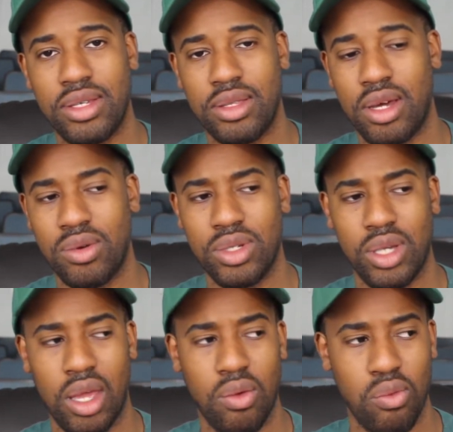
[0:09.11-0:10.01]
I thought it was
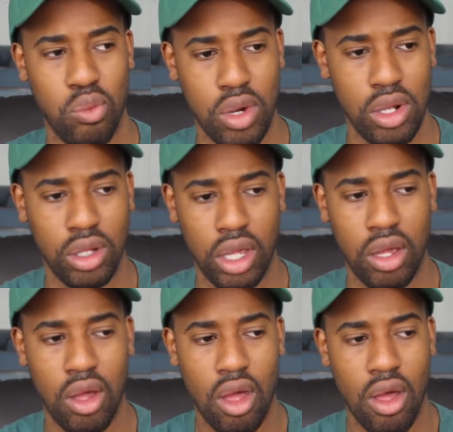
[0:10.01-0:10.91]
a
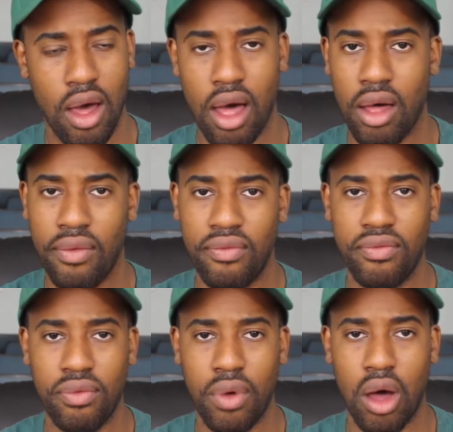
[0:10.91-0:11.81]
really
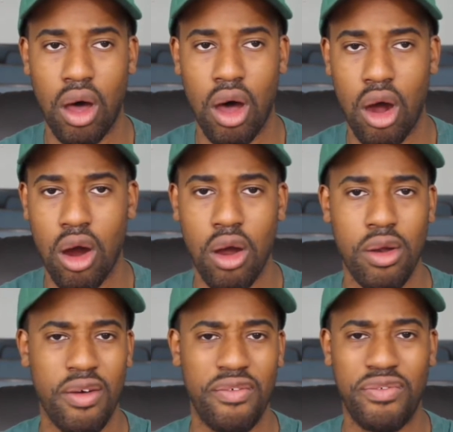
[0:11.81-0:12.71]

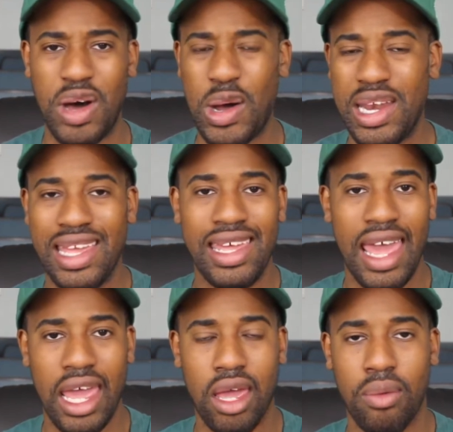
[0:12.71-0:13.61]
hard-fought
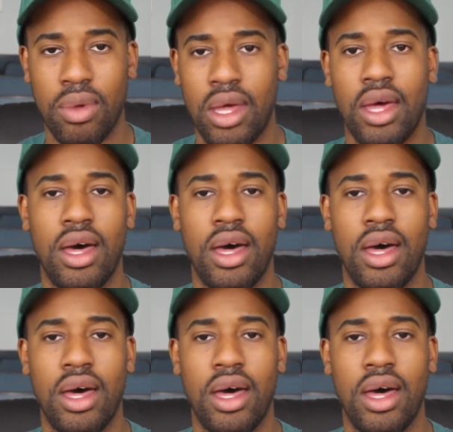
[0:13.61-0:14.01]
game.